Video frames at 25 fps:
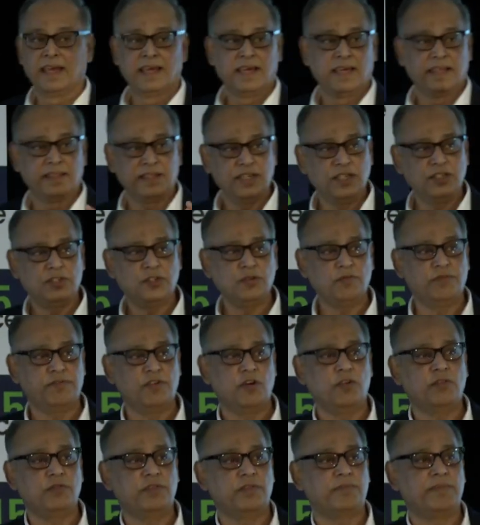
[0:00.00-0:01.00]
The issue for
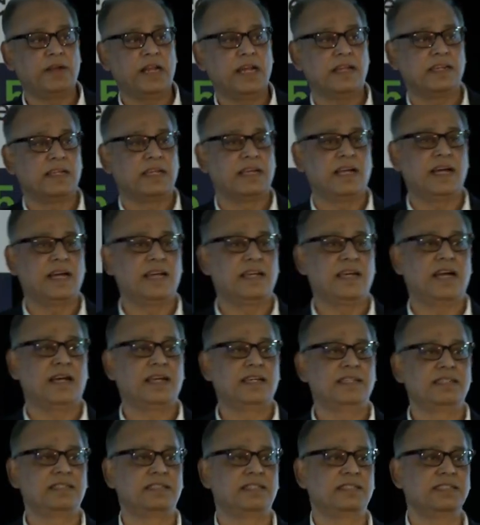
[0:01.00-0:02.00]
over-branding,
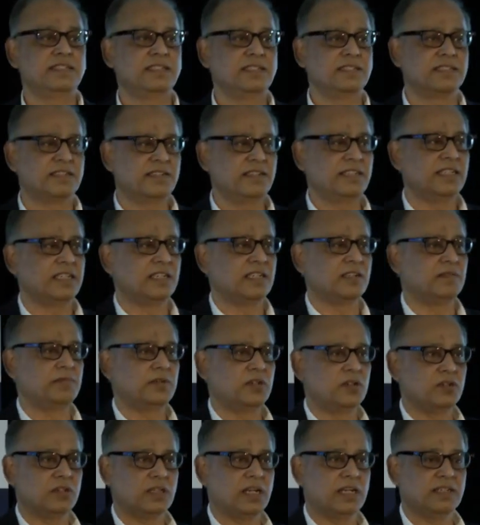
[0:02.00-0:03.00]
this is critical
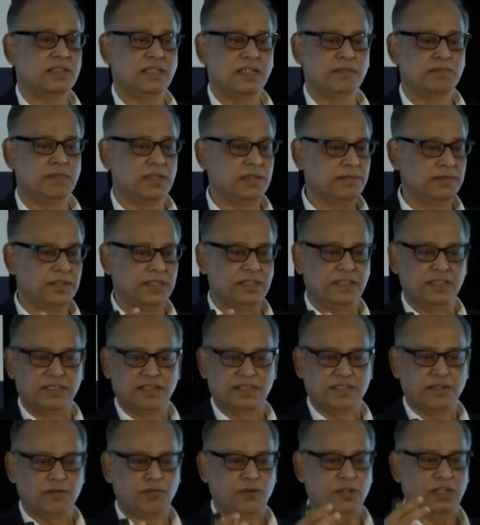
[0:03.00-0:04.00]
because I think maybe
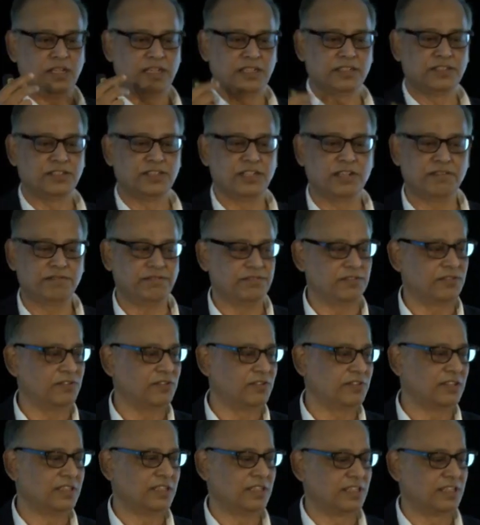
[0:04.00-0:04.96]
someone like Jeff or